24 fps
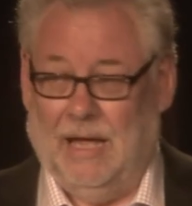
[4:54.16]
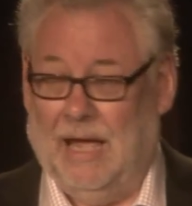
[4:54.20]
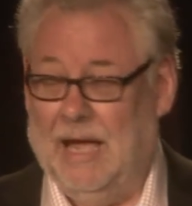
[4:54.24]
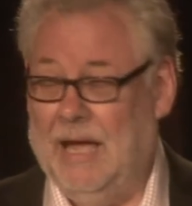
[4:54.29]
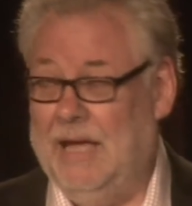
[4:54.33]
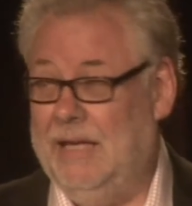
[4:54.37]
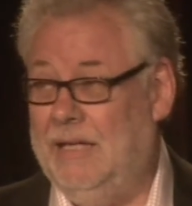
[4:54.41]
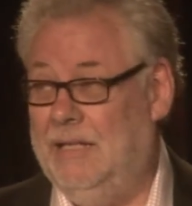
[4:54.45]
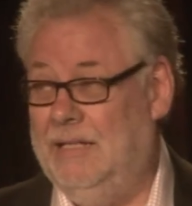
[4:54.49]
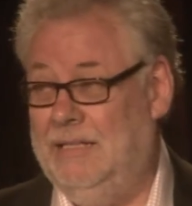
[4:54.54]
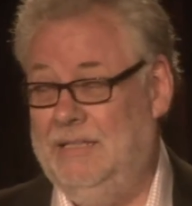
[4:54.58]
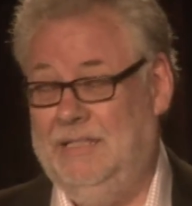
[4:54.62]

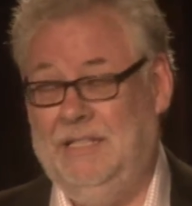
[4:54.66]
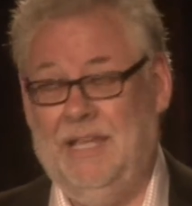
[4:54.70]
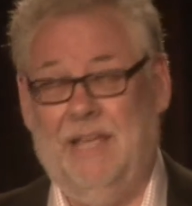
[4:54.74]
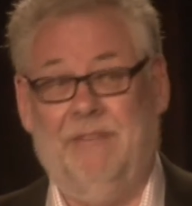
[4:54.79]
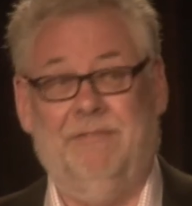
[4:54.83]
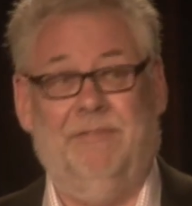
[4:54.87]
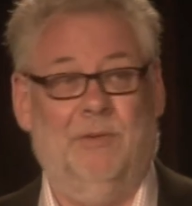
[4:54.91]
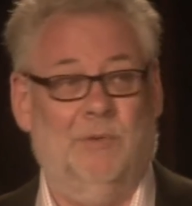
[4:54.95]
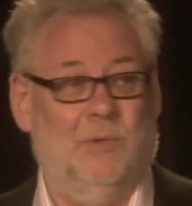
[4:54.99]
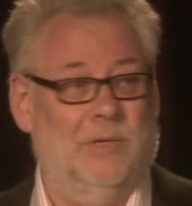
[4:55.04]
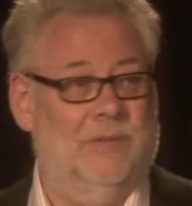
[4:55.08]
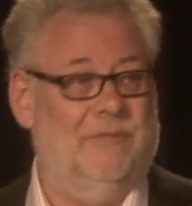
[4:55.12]
I
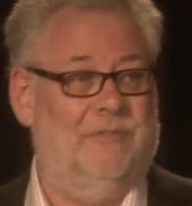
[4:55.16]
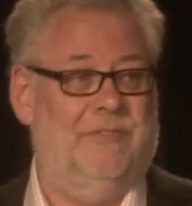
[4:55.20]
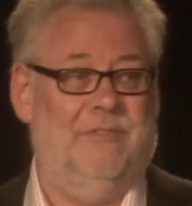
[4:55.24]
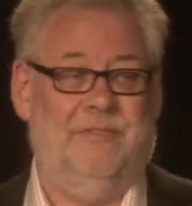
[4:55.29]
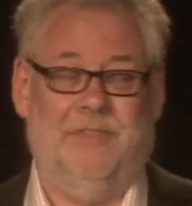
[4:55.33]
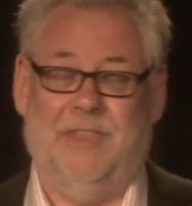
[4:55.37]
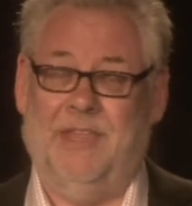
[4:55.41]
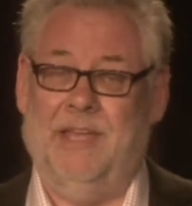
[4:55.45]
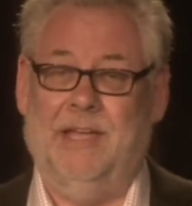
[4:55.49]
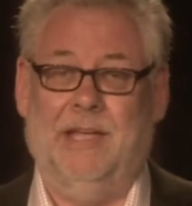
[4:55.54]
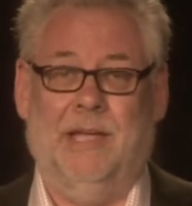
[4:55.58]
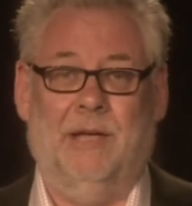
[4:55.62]
definitely want to
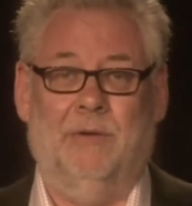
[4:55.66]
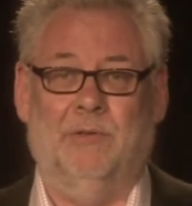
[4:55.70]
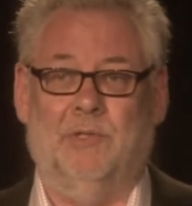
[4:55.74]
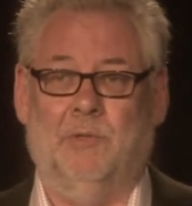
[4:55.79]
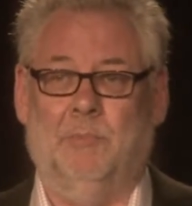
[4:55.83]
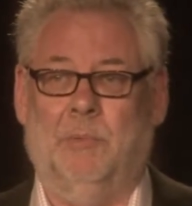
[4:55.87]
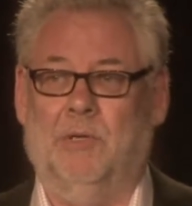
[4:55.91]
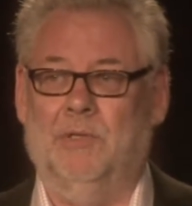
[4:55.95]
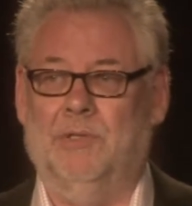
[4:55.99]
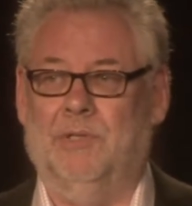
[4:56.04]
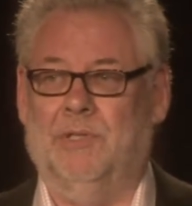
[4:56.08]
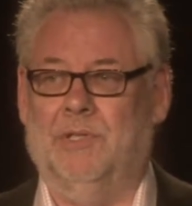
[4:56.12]
thank our
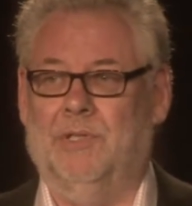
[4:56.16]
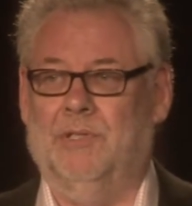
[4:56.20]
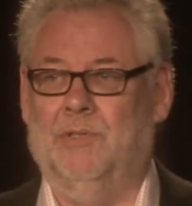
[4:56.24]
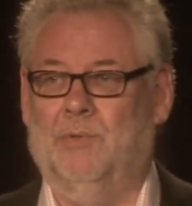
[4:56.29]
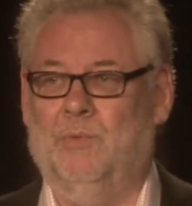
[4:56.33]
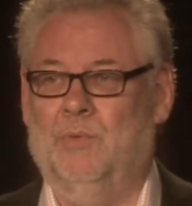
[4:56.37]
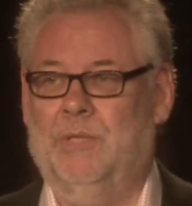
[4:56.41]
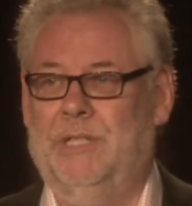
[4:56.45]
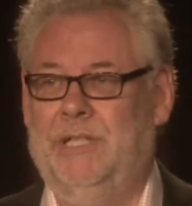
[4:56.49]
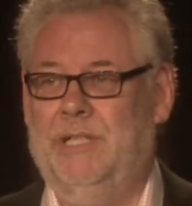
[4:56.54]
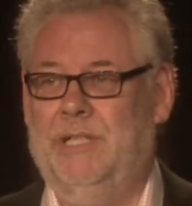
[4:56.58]
sponsors.